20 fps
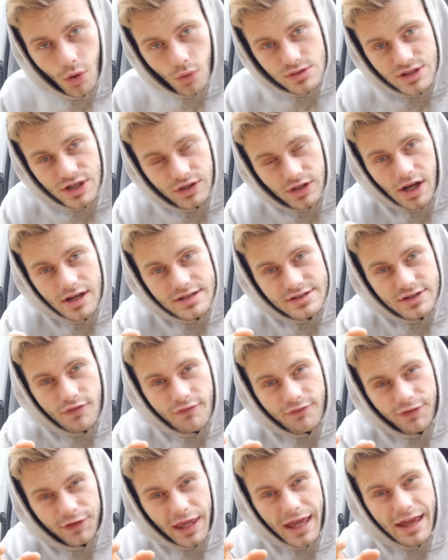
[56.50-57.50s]
Also guys,
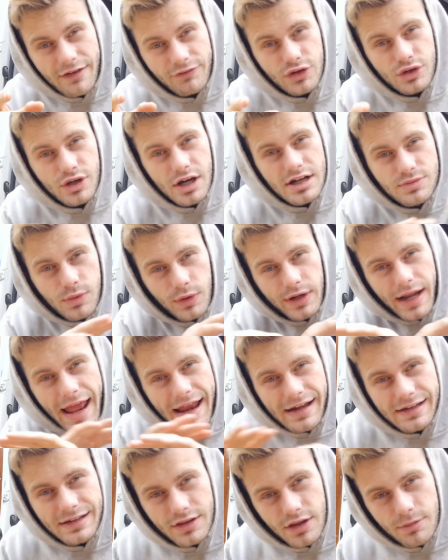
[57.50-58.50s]
don't forget, if you guys want
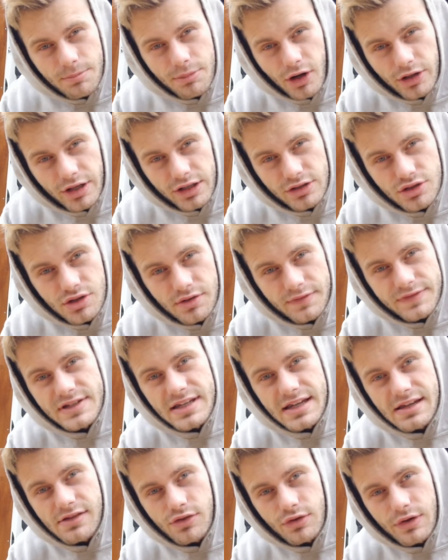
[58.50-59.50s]
any of the products you've
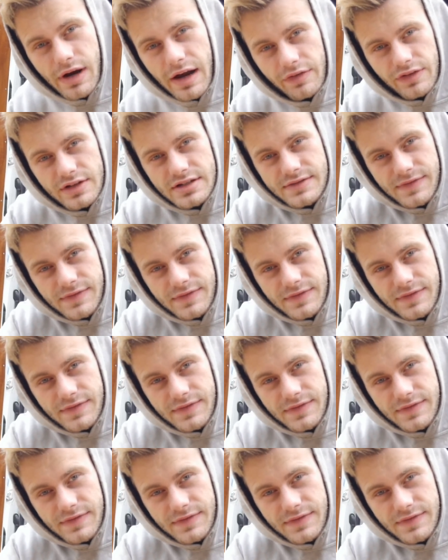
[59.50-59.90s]
seen throughout this